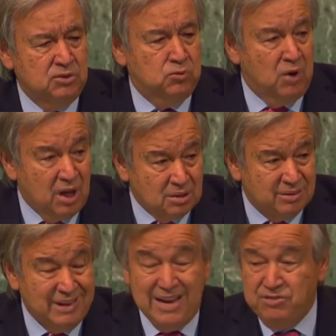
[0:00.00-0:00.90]
to
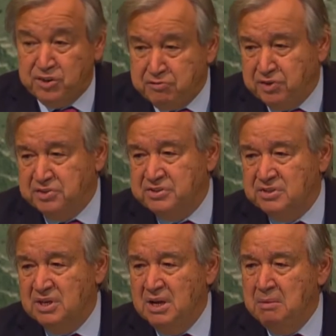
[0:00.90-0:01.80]
halt and
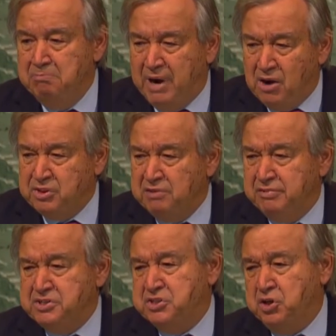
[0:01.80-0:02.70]
reverse
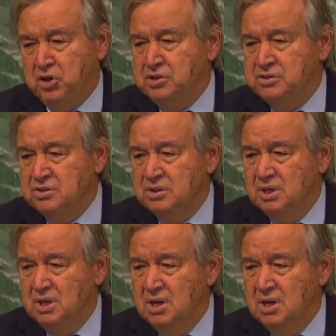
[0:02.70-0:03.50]
biodiversity loss,